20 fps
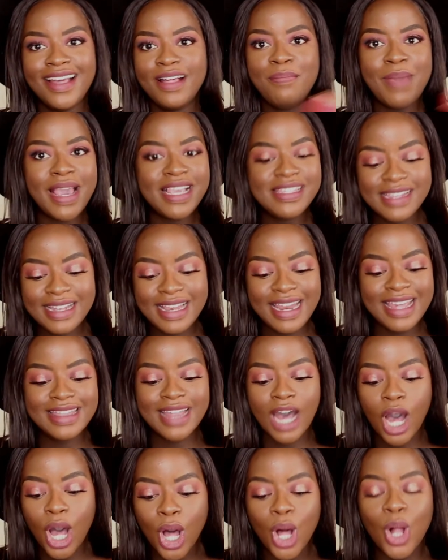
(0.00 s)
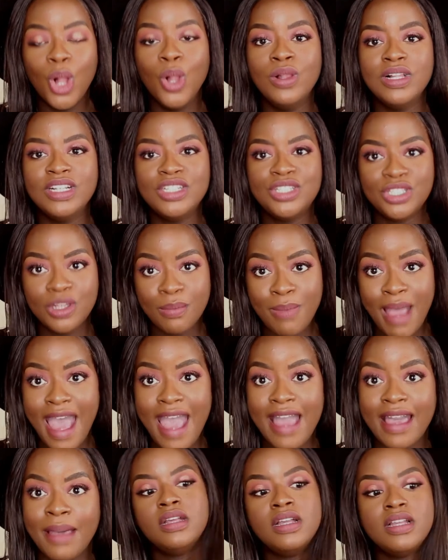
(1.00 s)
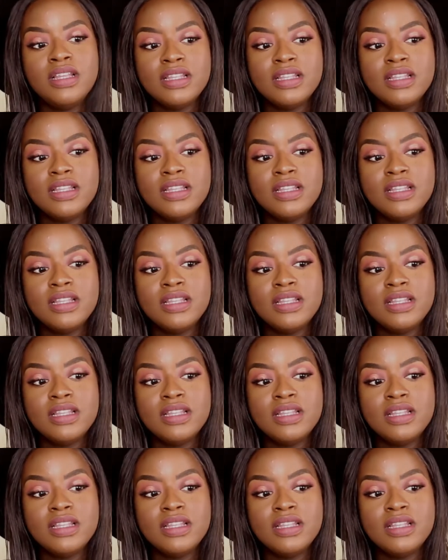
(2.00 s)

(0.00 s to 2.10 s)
basically the whole shebang.